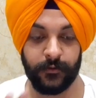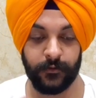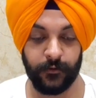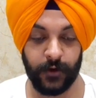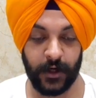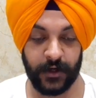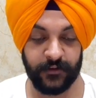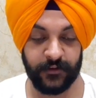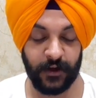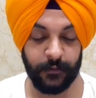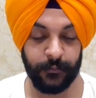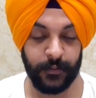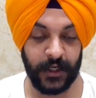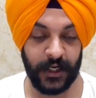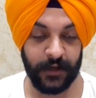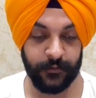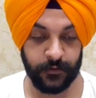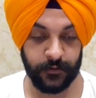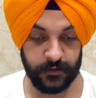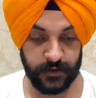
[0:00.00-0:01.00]
For example,
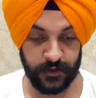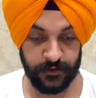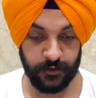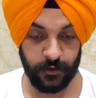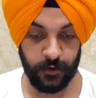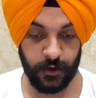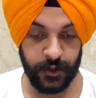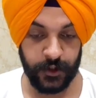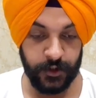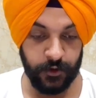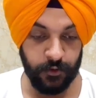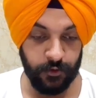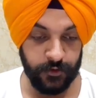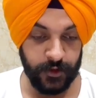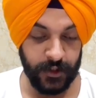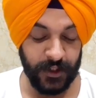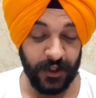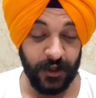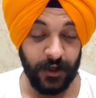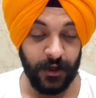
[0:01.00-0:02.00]
I'm just gonna use
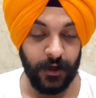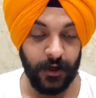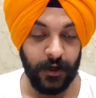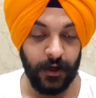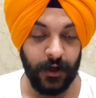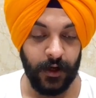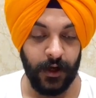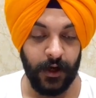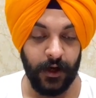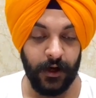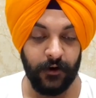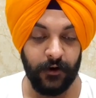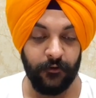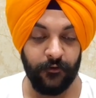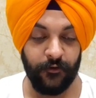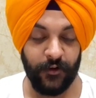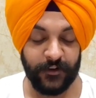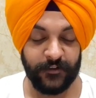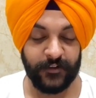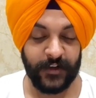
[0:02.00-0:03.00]
it.
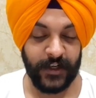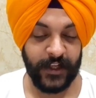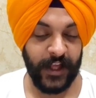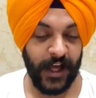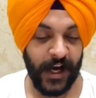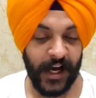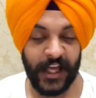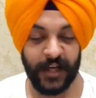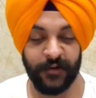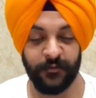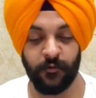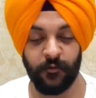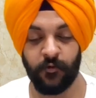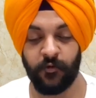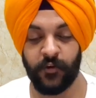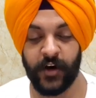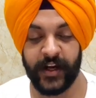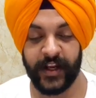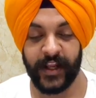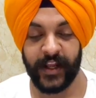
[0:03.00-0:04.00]
Firstly, I am
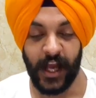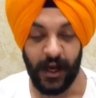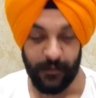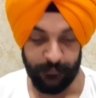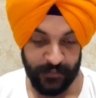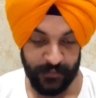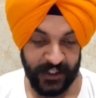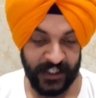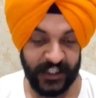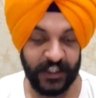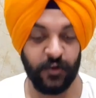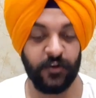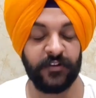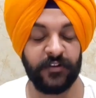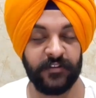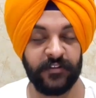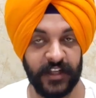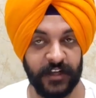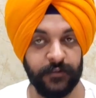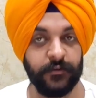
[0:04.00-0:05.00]
very happy to
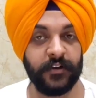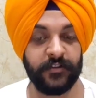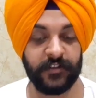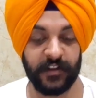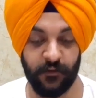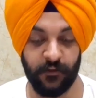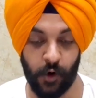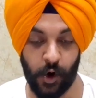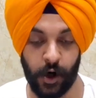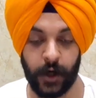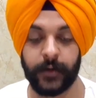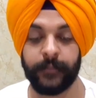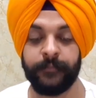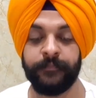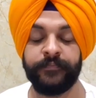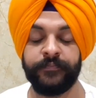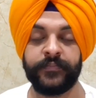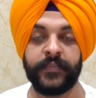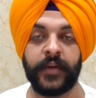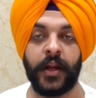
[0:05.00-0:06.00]
receive this award.
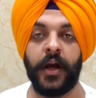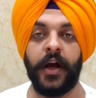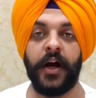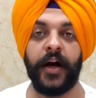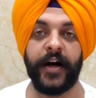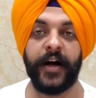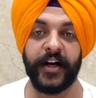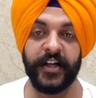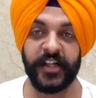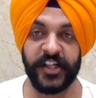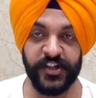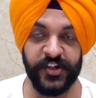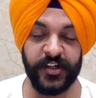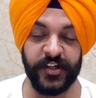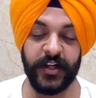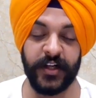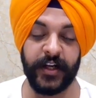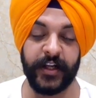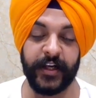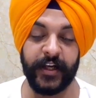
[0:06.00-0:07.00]

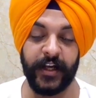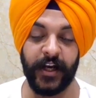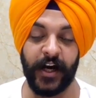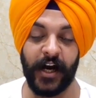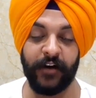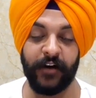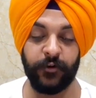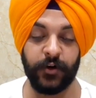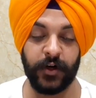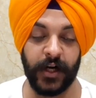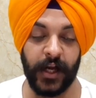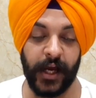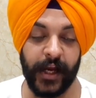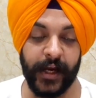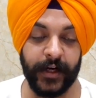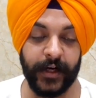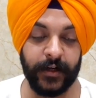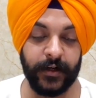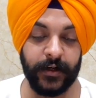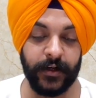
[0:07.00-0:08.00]
Additionally, I would
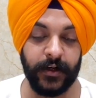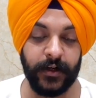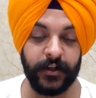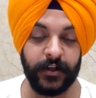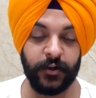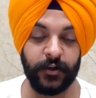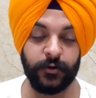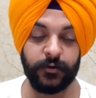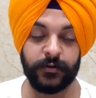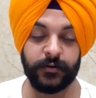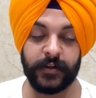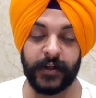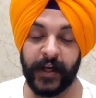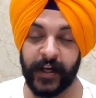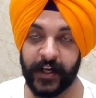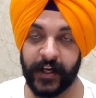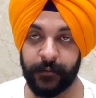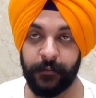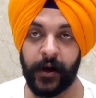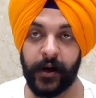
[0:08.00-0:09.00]
like to
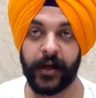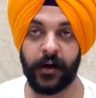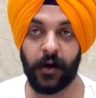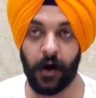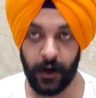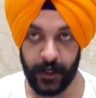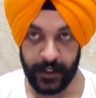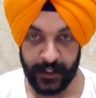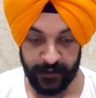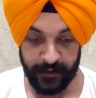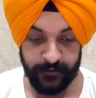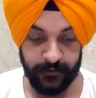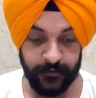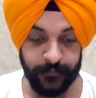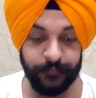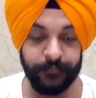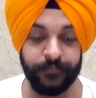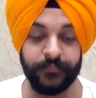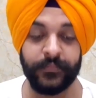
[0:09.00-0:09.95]
thank my colleagues.